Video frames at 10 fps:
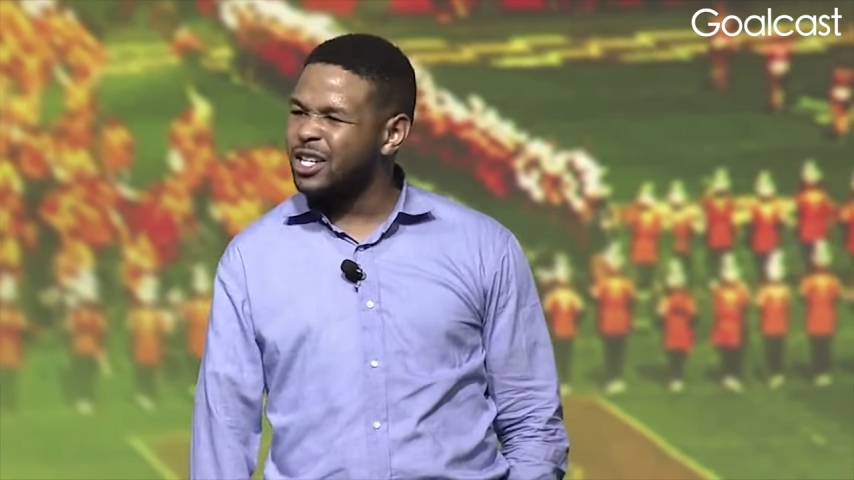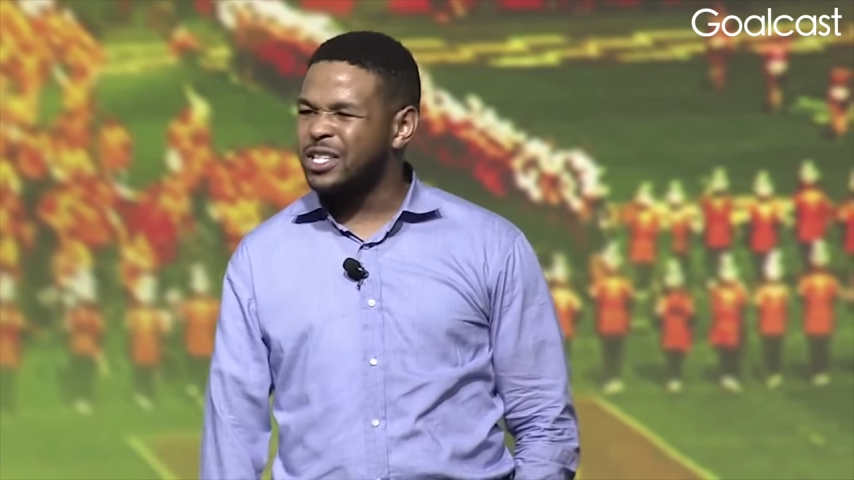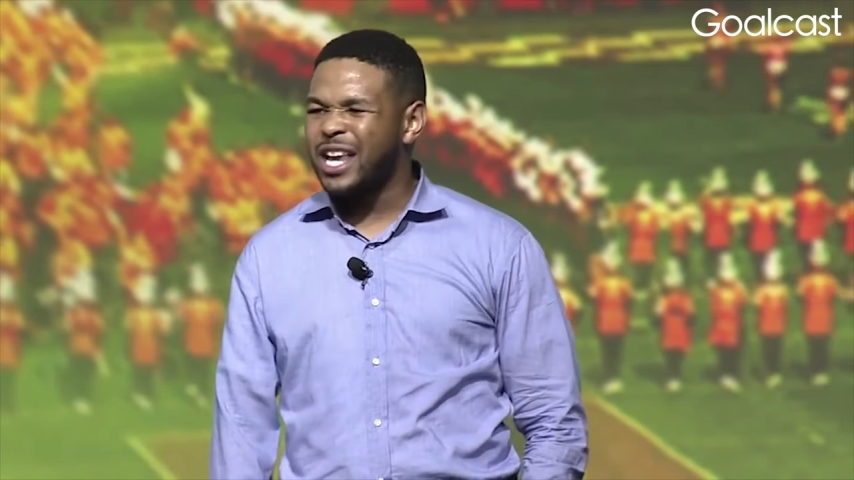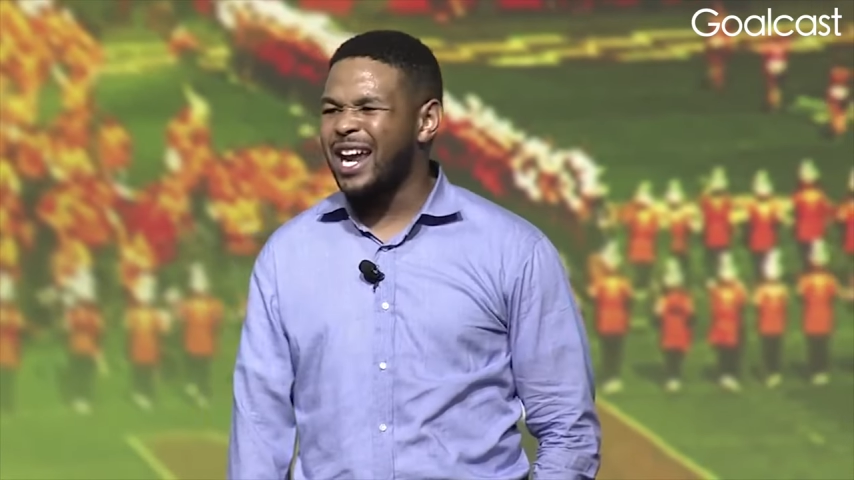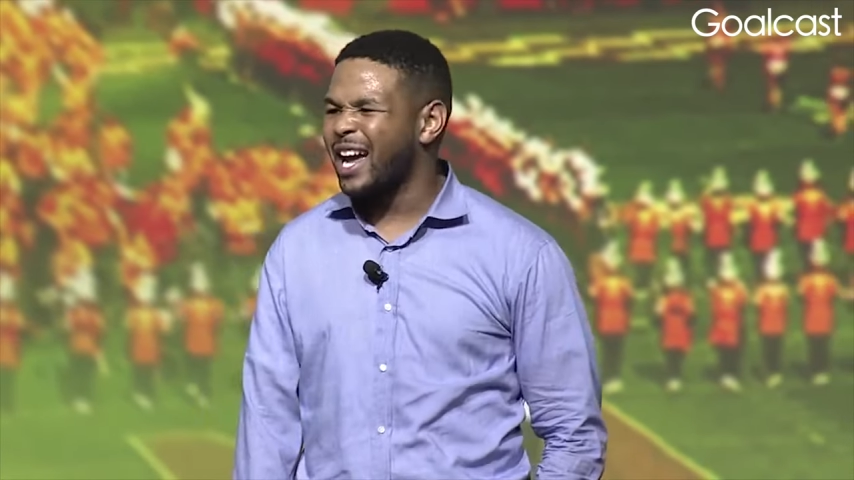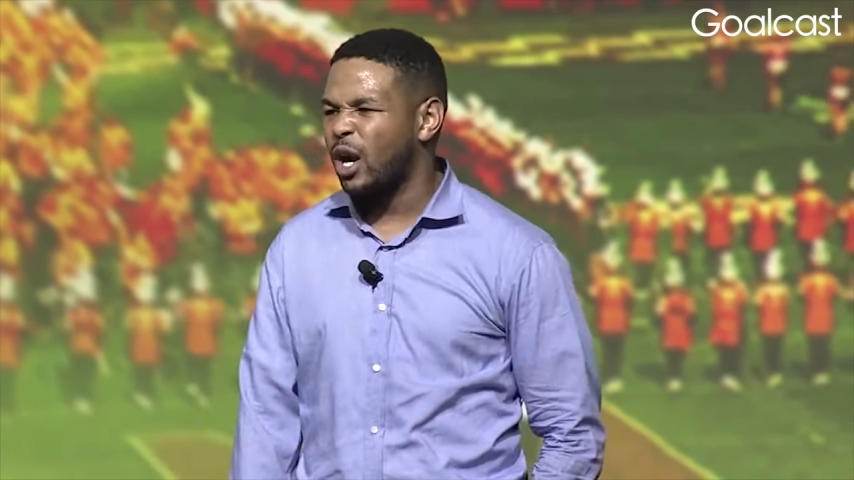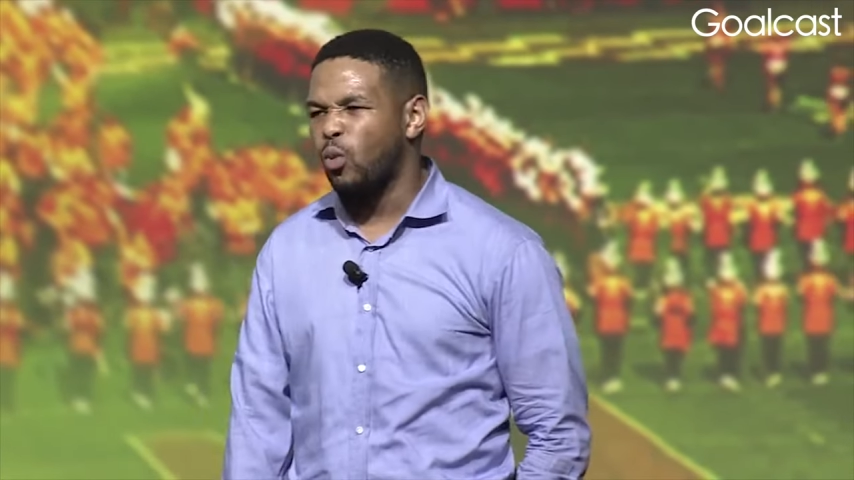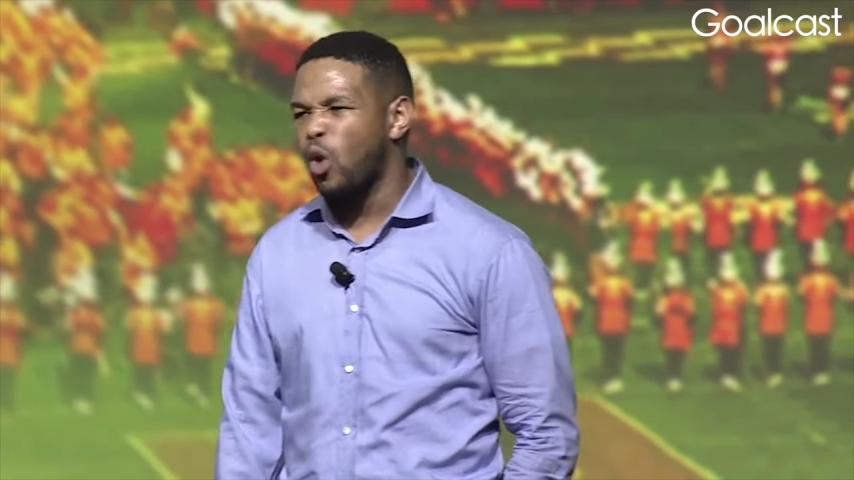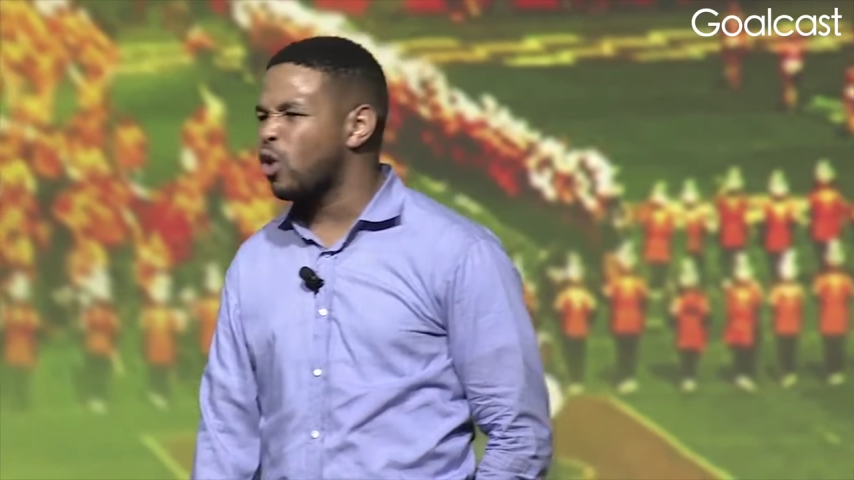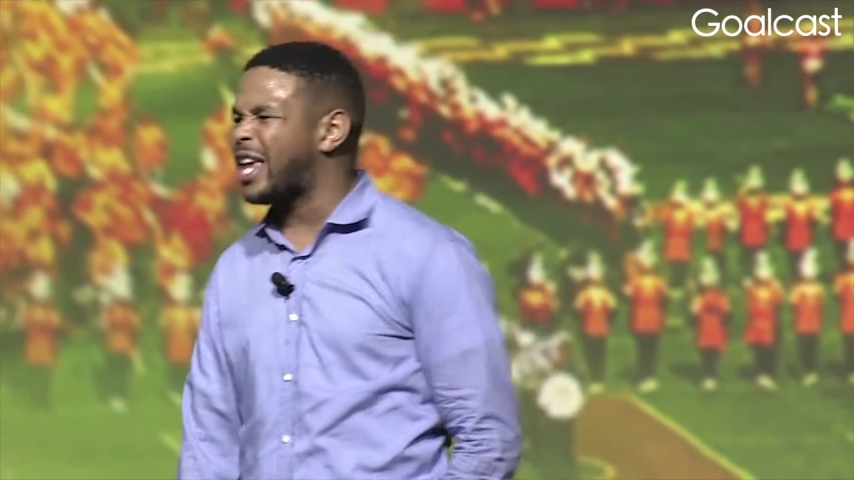I understand I
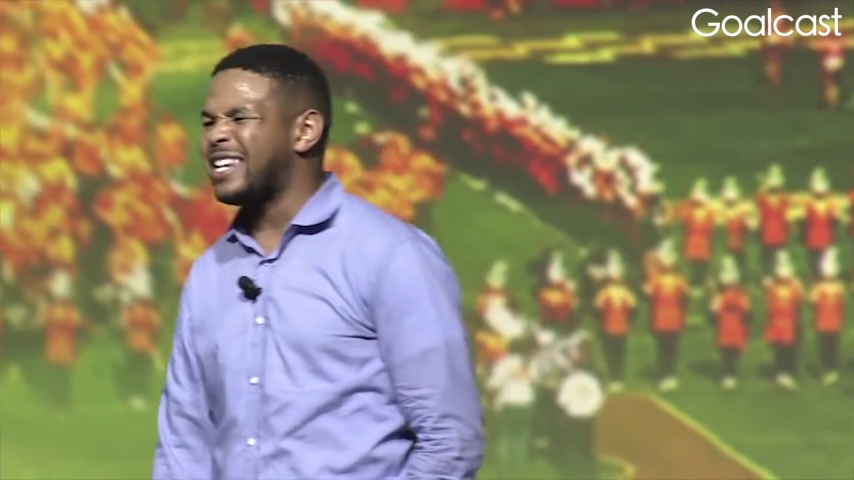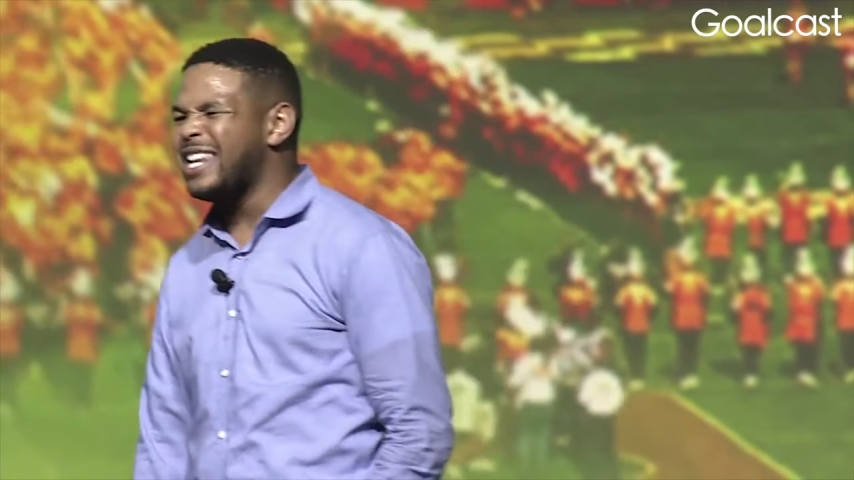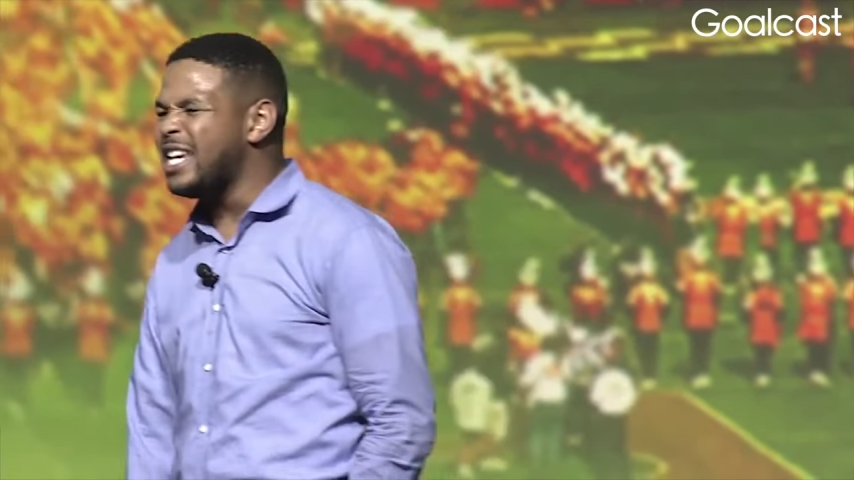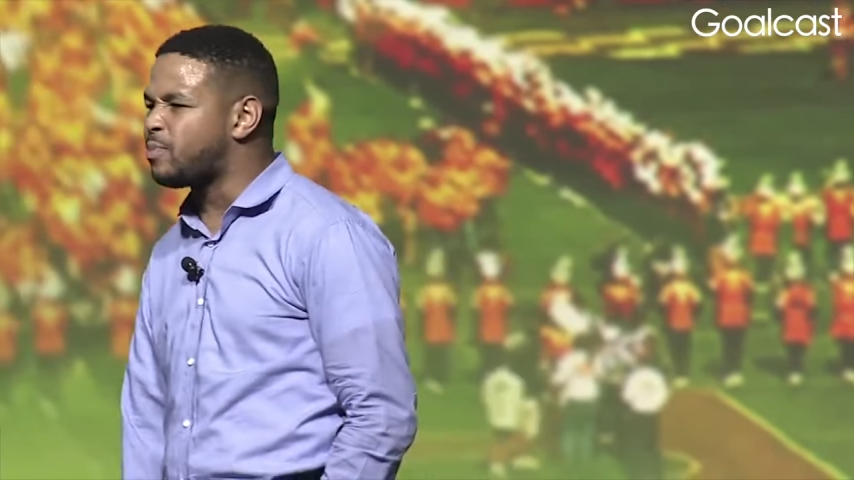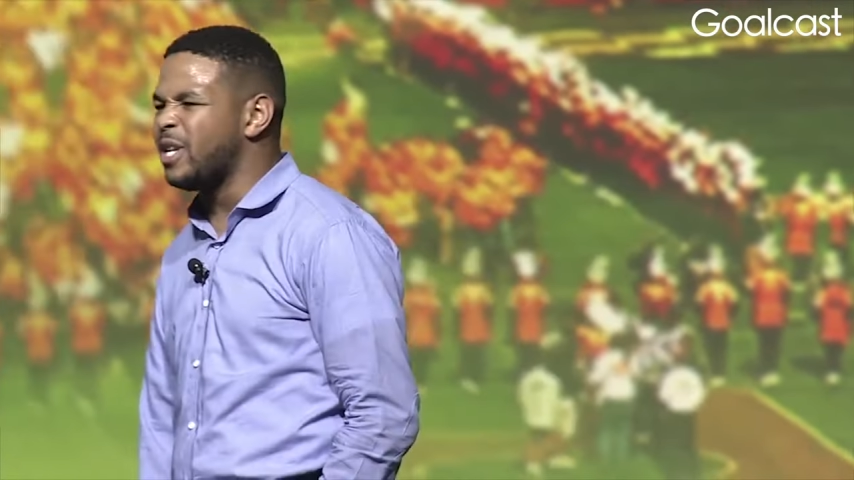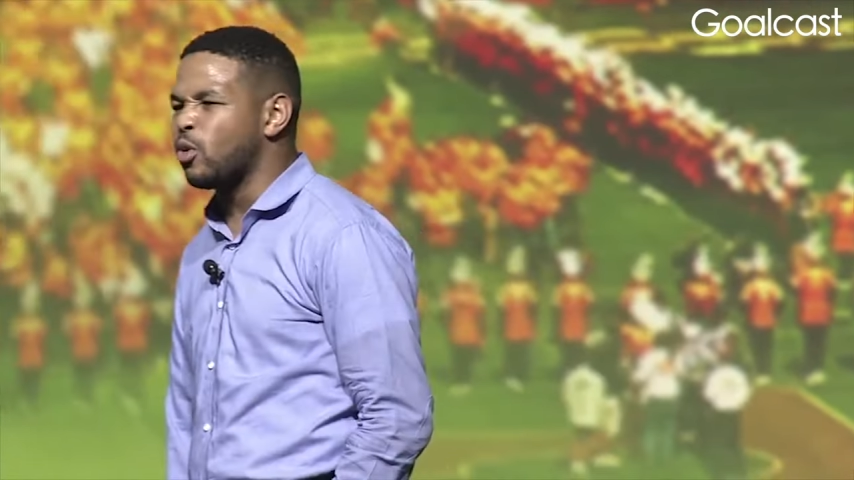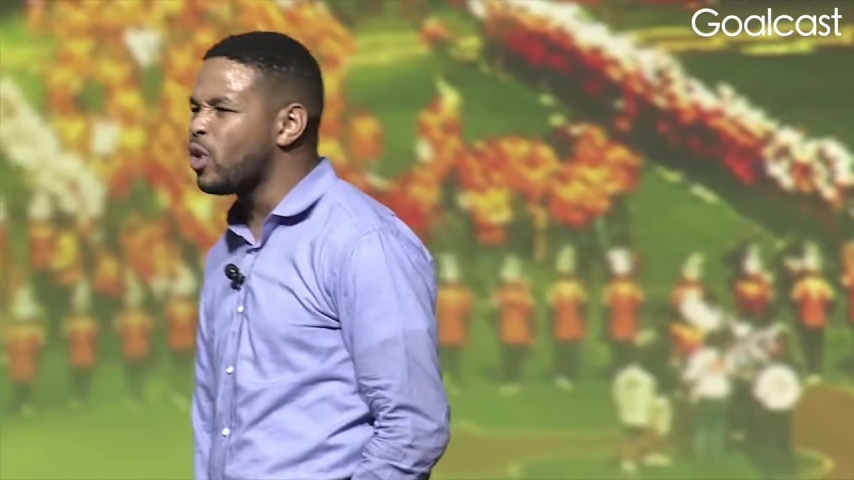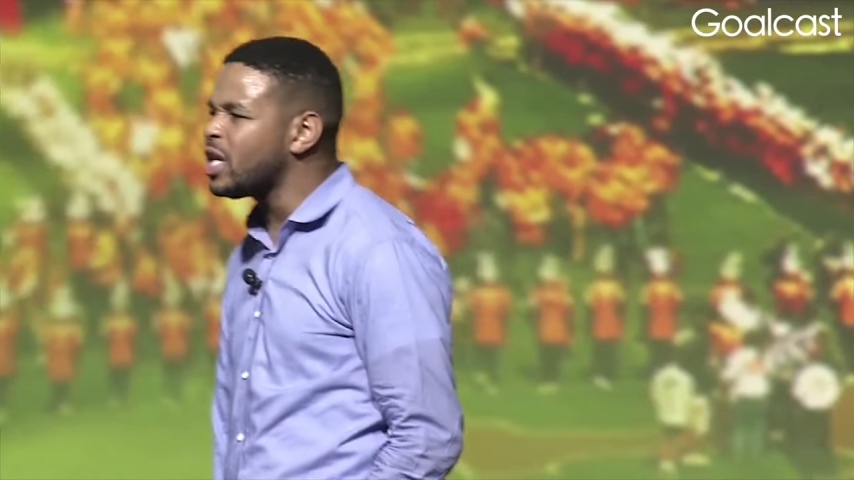got a world that needs me.